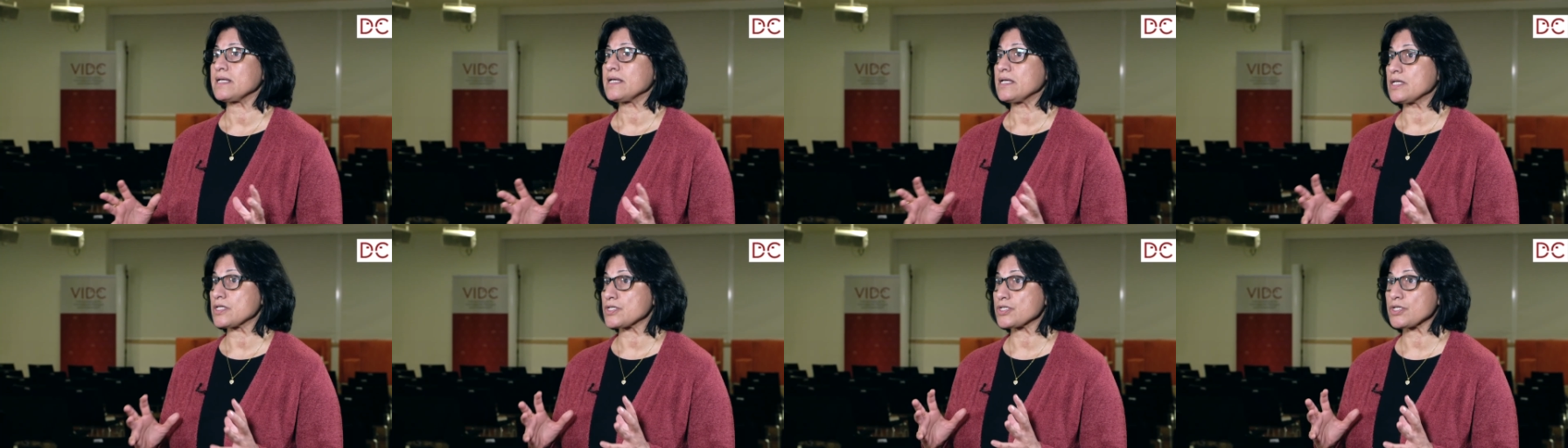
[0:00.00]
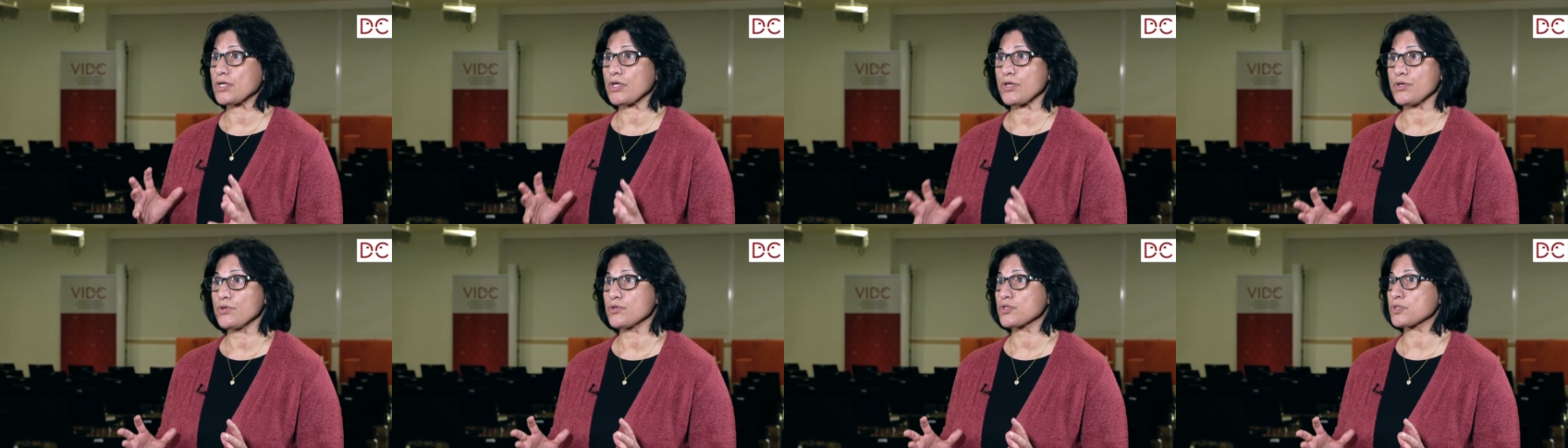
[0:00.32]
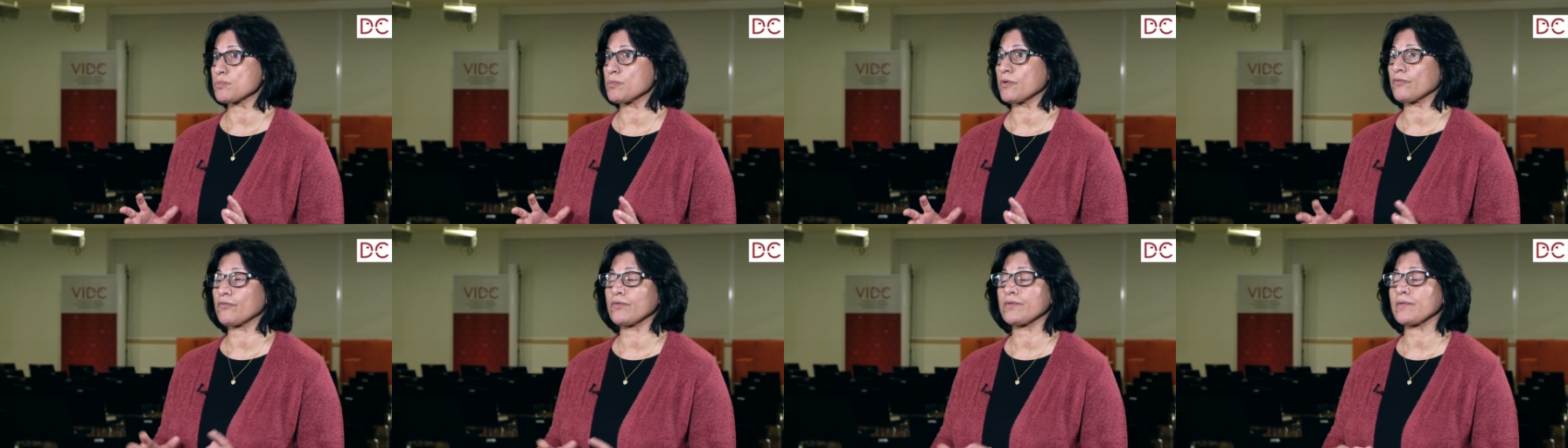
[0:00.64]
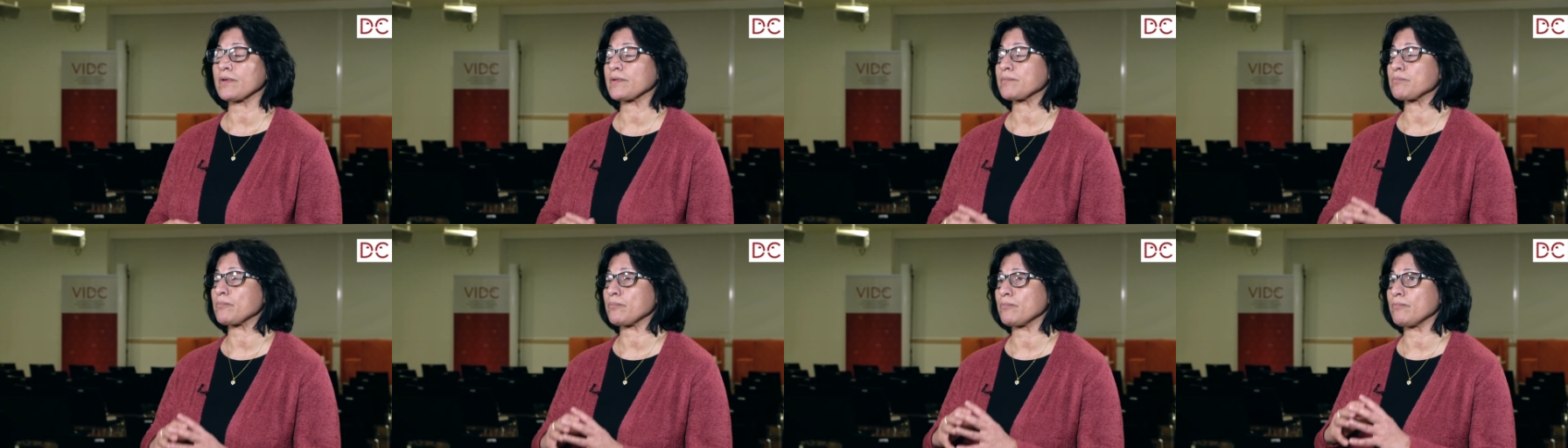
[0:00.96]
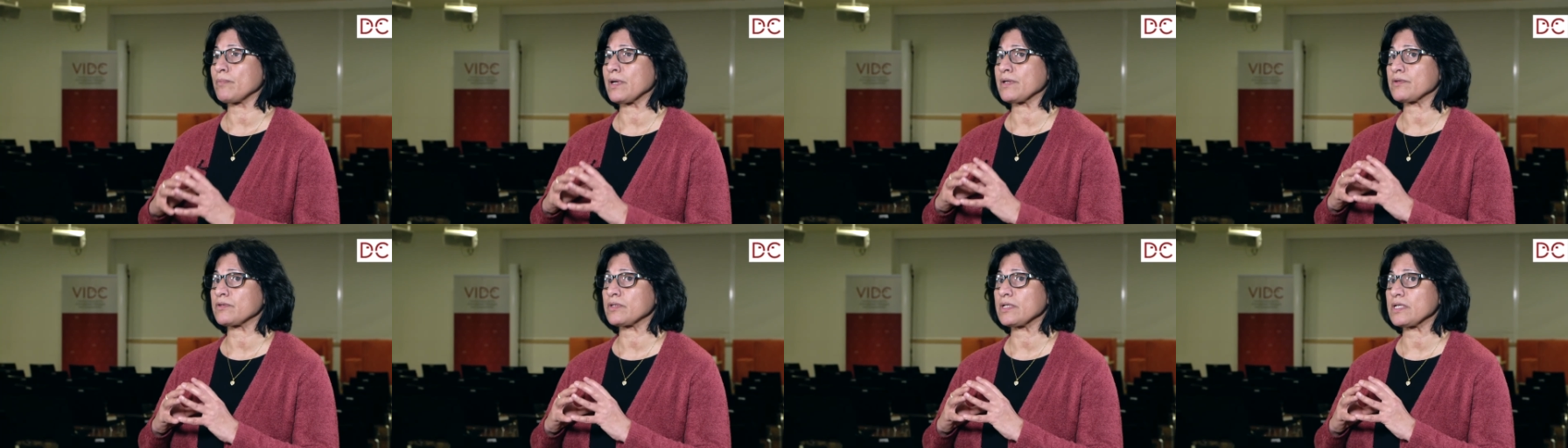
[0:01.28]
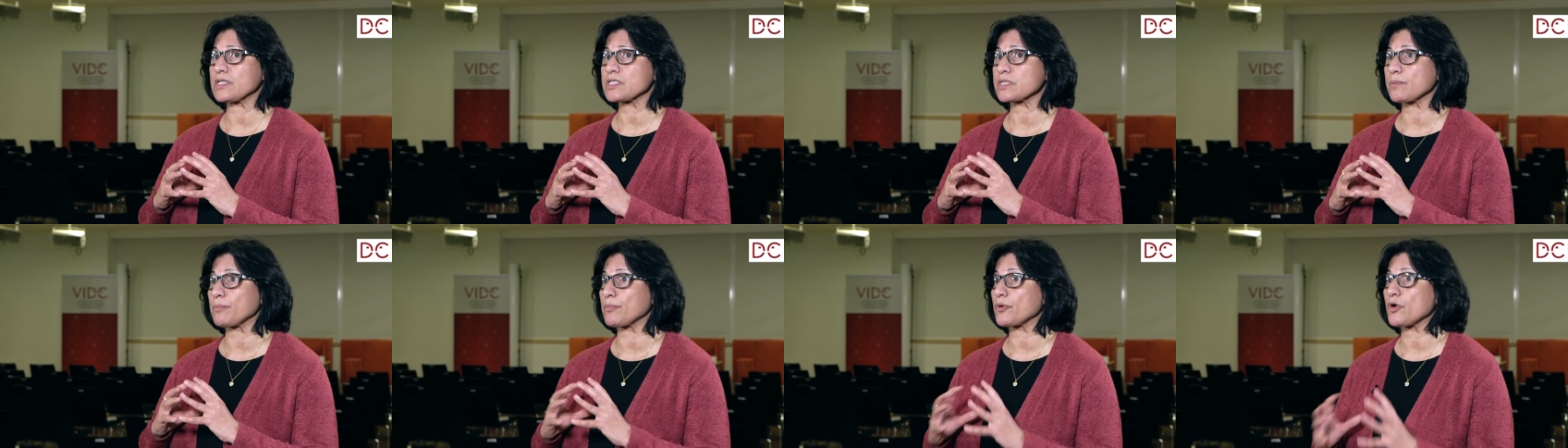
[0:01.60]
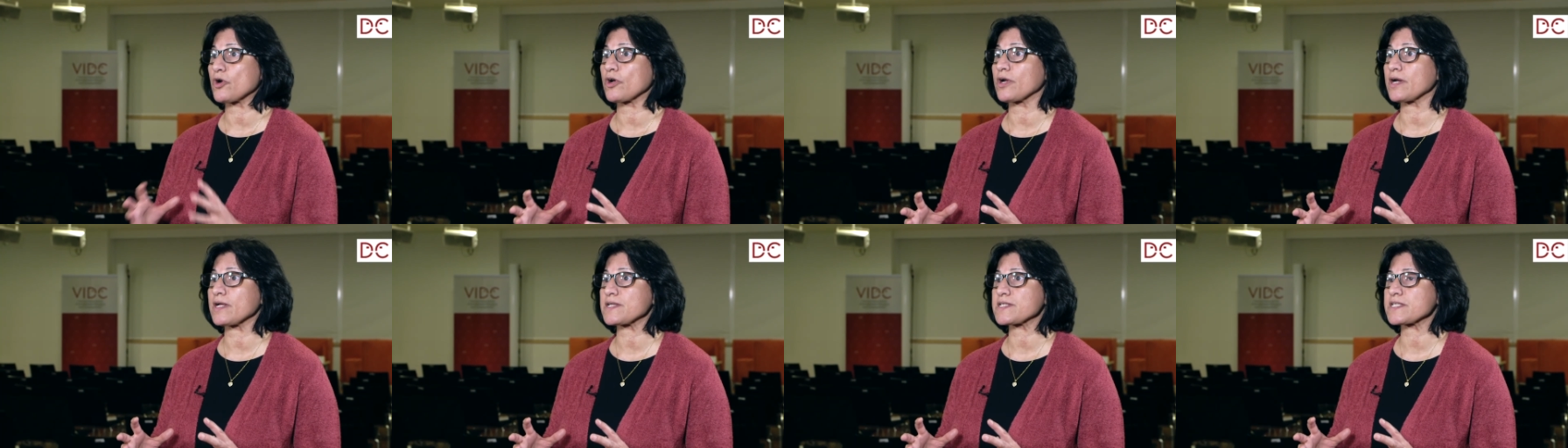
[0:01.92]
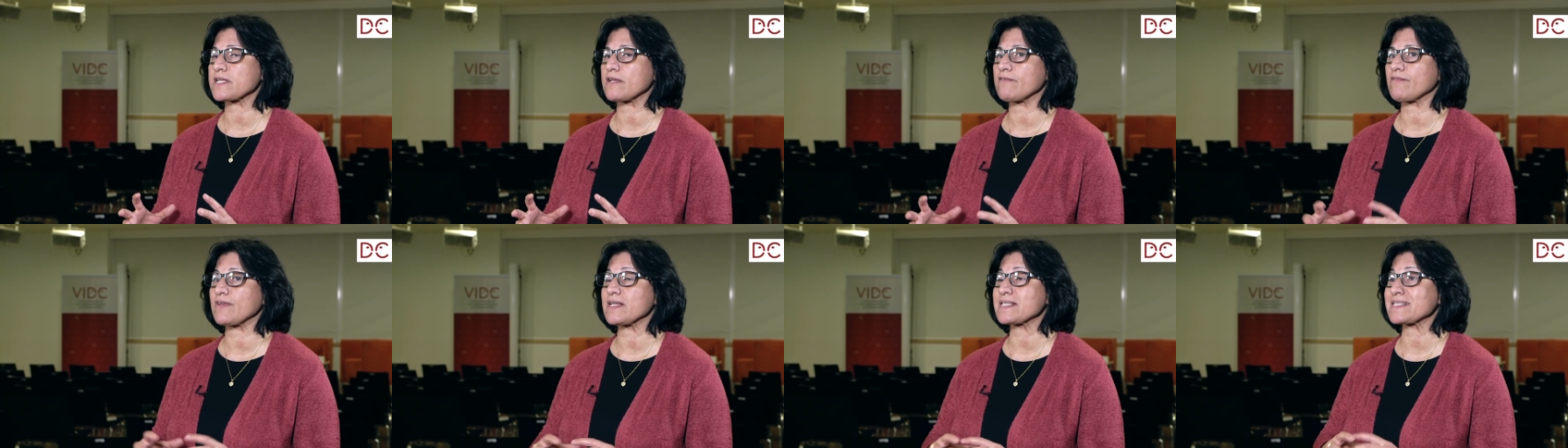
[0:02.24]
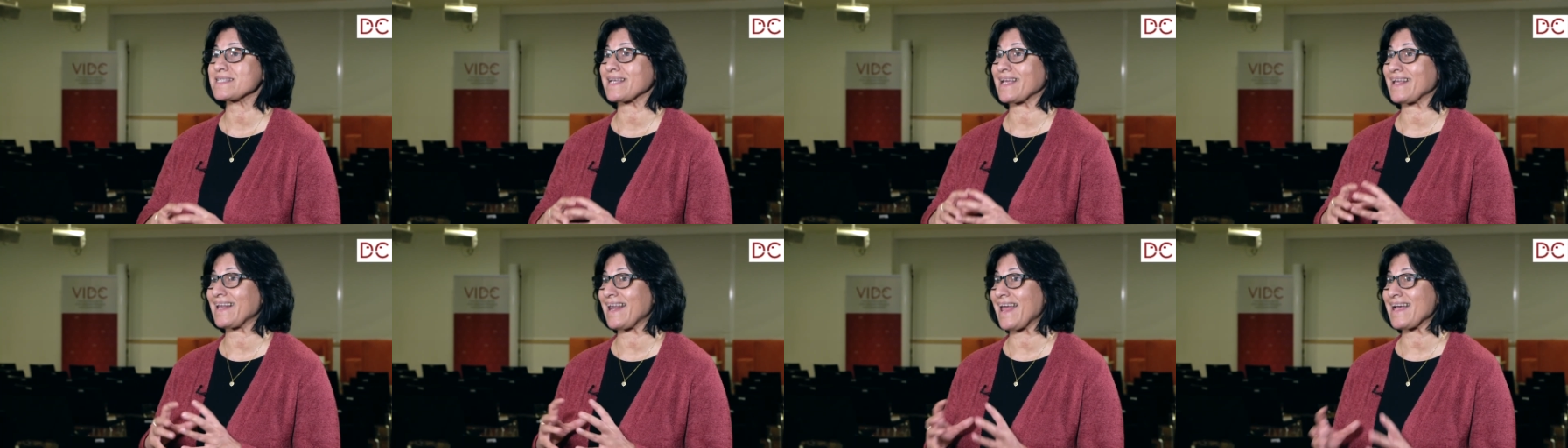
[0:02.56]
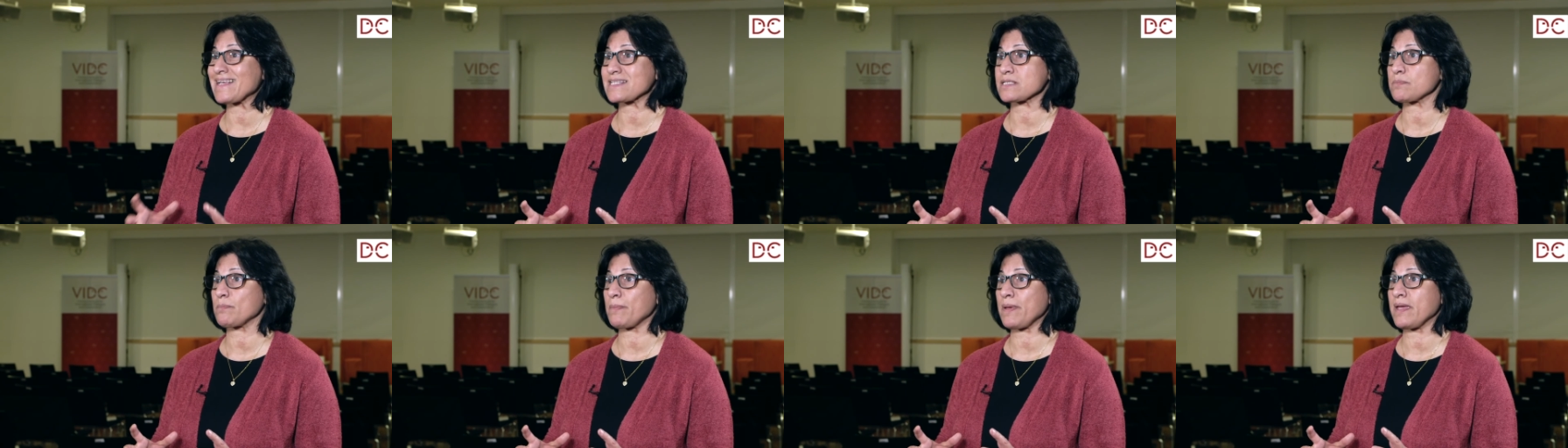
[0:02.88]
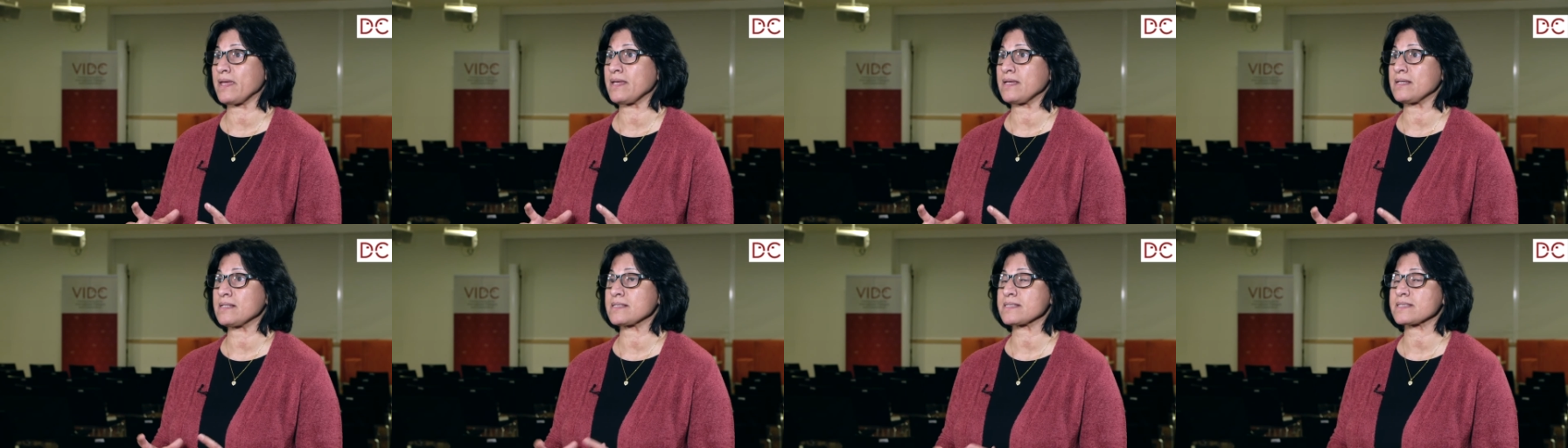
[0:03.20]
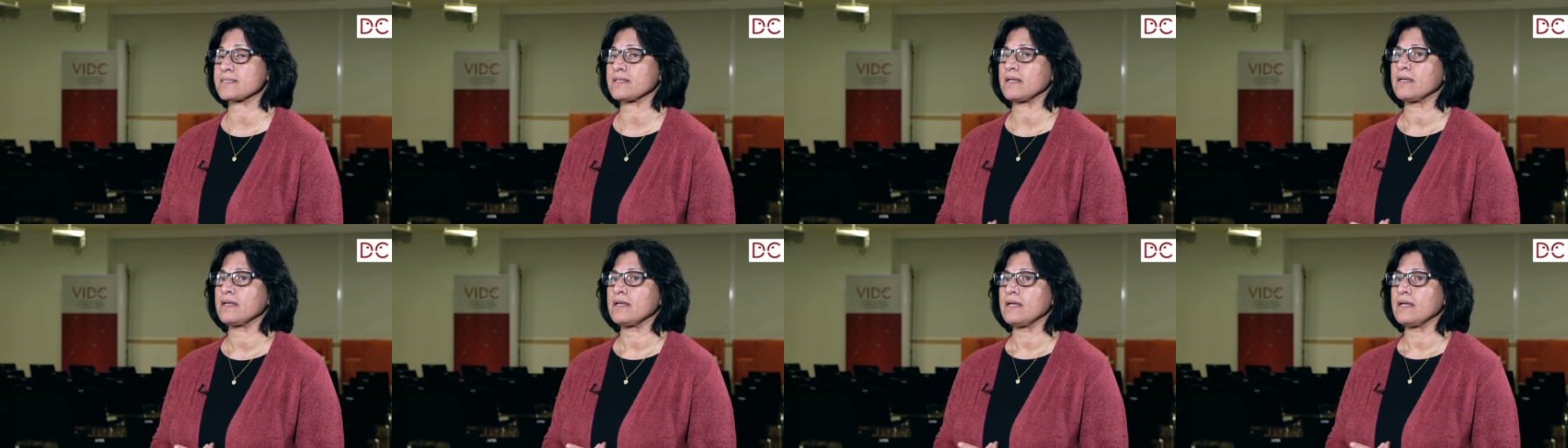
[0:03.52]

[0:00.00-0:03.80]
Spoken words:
It's a huge movement, it's a progressive, it's class-based,